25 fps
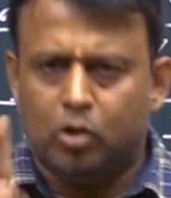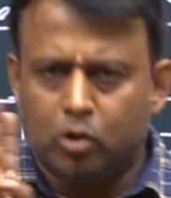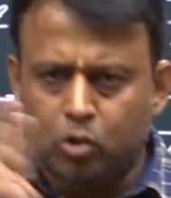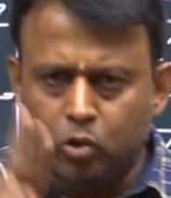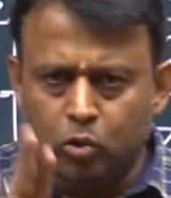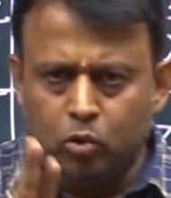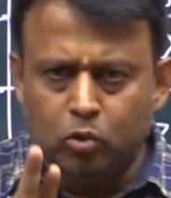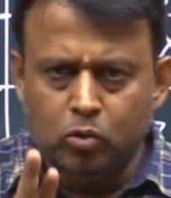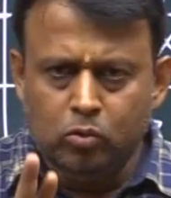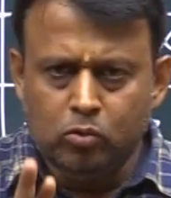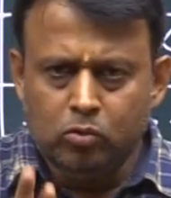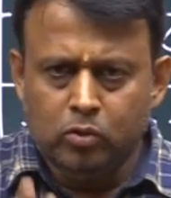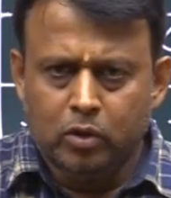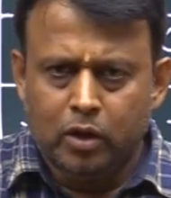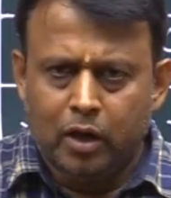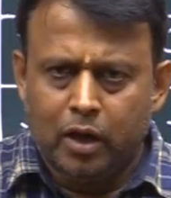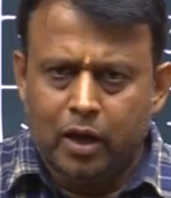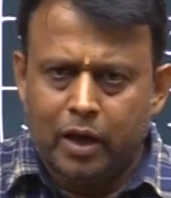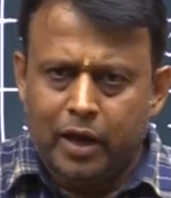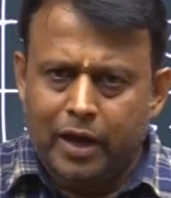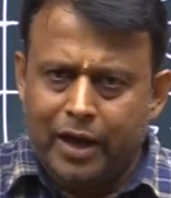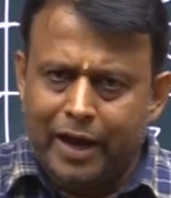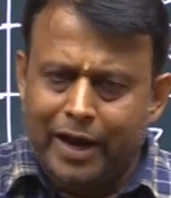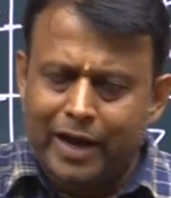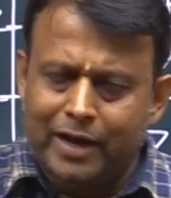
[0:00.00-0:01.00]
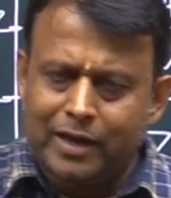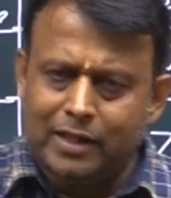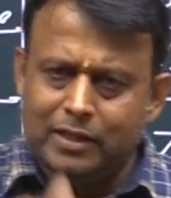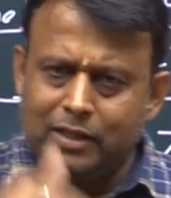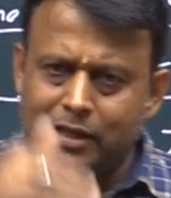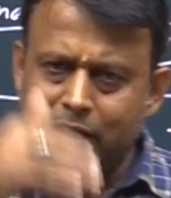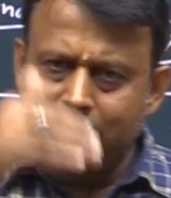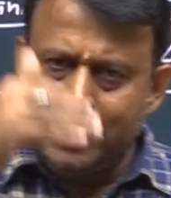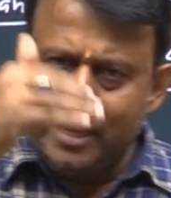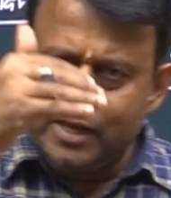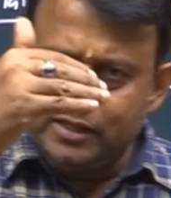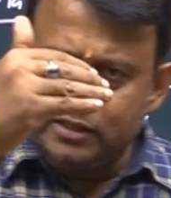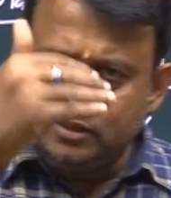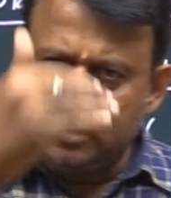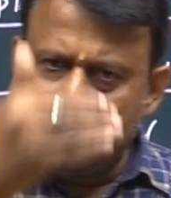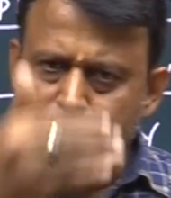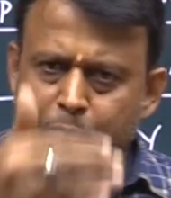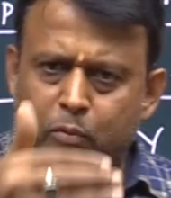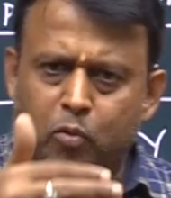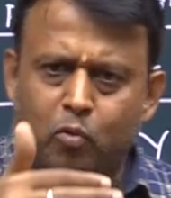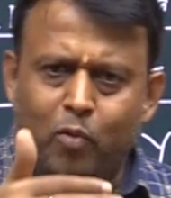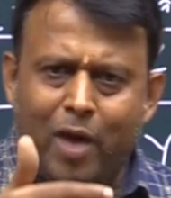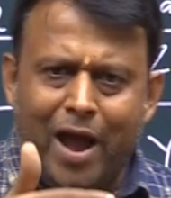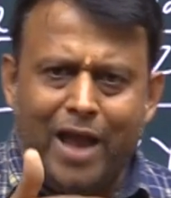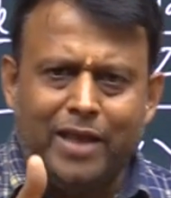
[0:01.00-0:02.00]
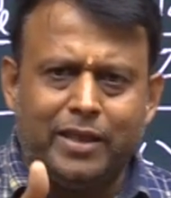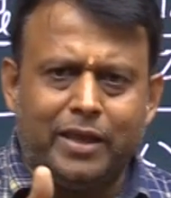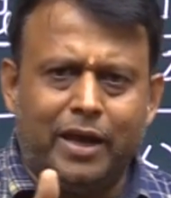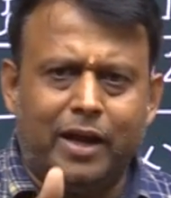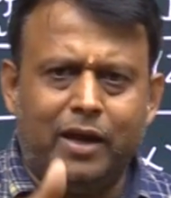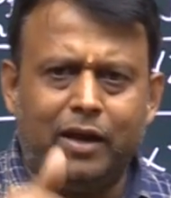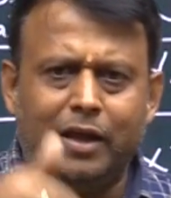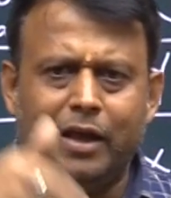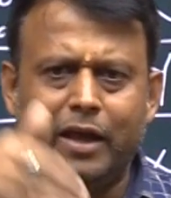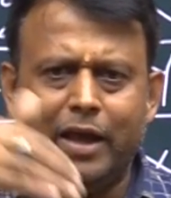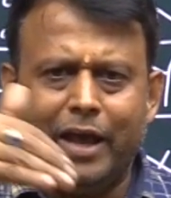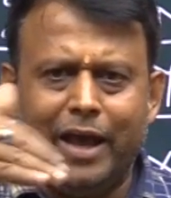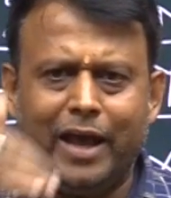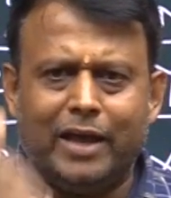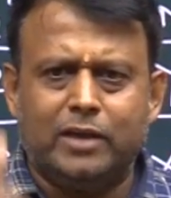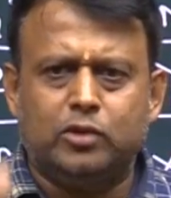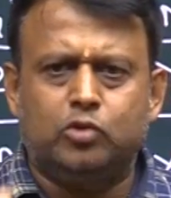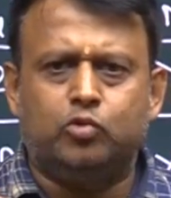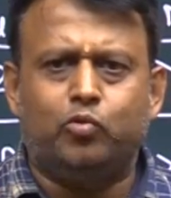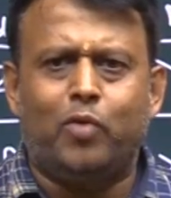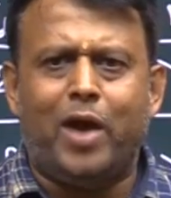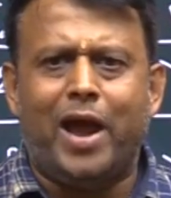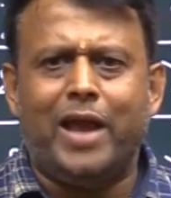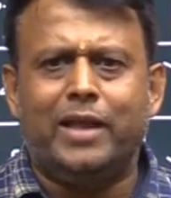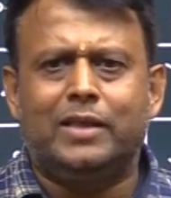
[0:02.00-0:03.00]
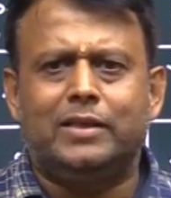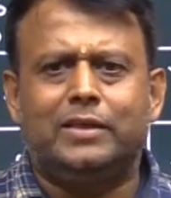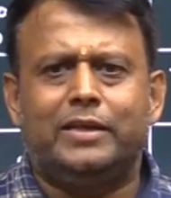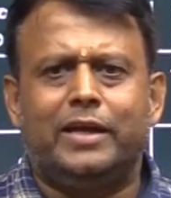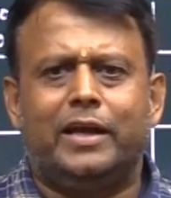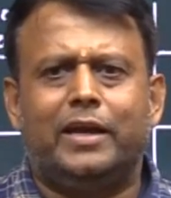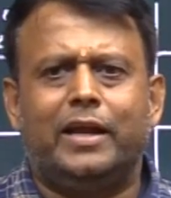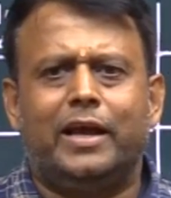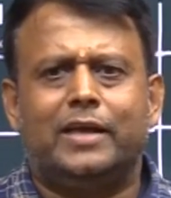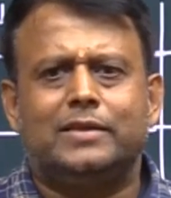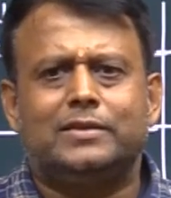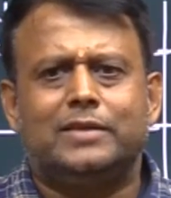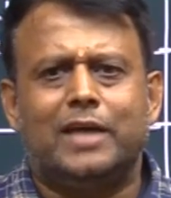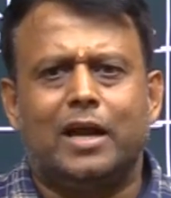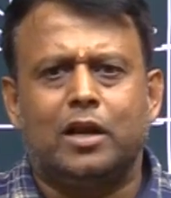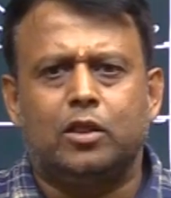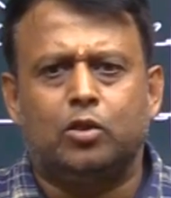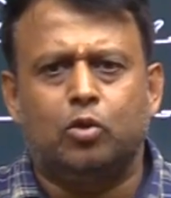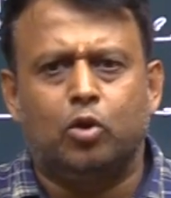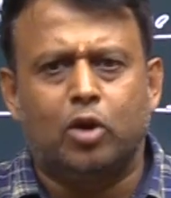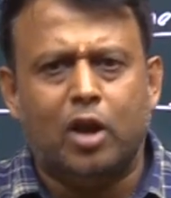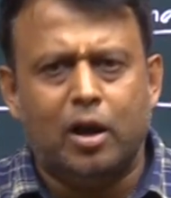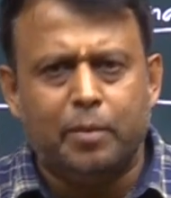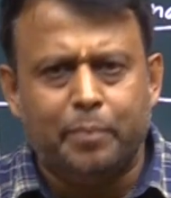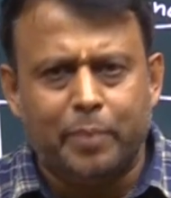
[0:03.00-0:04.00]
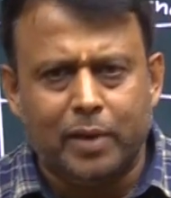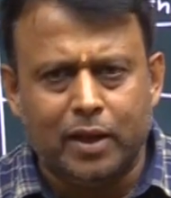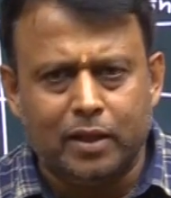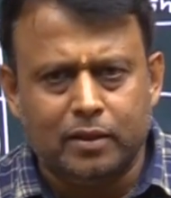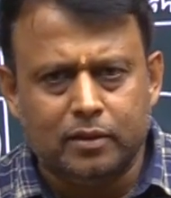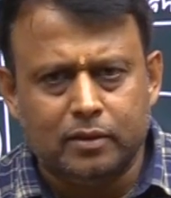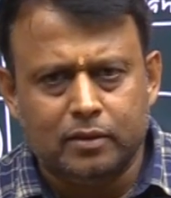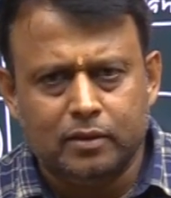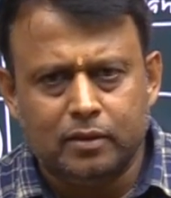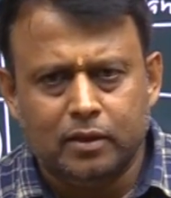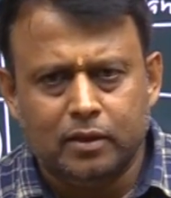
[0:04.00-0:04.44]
2, and in case of yz, xy, zx are nodal plane.